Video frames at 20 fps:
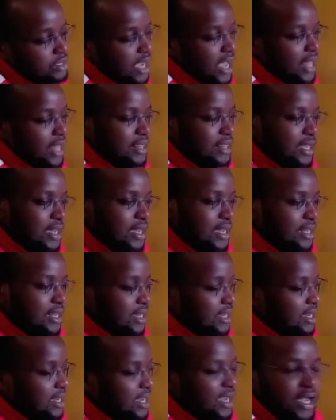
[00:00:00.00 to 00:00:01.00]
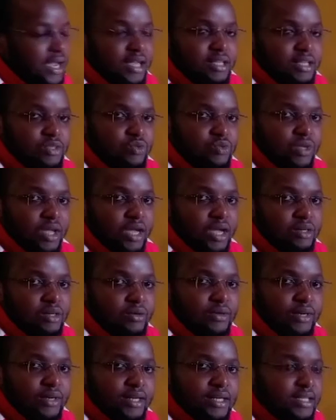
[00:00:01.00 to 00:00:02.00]
and the other, as we had
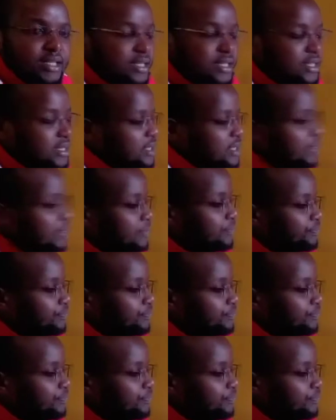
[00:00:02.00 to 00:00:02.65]
already